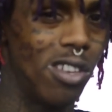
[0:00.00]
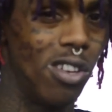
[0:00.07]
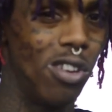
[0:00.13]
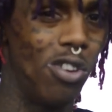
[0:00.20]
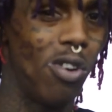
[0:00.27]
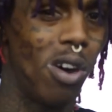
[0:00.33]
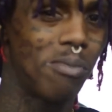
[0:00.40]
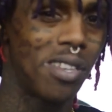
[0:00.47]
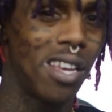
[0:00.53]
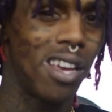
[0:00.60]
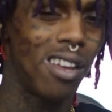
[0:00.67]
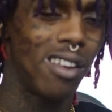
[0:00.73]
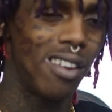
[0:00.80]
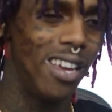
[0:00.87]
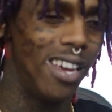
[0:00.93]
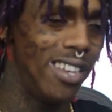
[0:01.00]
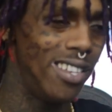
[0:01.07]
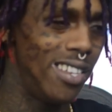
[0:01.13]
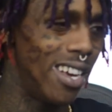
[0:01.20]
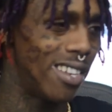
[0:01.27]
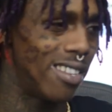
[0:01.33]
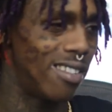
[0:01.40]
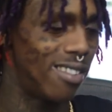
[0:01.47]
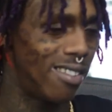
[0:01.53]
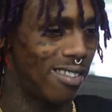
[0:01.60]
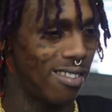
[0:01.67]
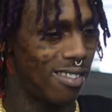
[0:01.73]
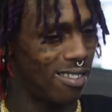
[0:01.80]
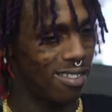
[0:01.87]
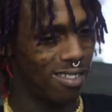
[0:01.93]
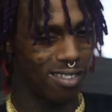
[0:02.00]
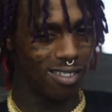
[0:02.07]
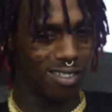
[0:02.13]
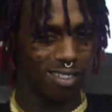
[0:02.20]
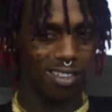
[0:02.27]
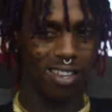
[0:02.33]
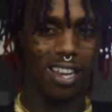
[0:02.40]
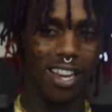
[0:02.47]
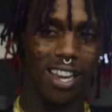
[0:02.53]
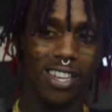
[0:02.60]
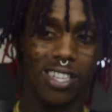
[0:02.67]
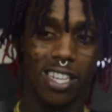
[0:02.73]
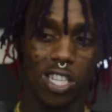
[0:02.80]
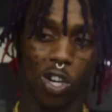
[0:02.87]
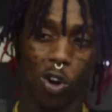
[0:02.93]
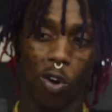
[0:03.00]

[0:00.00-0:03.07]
you know what I'm saying? It just it's just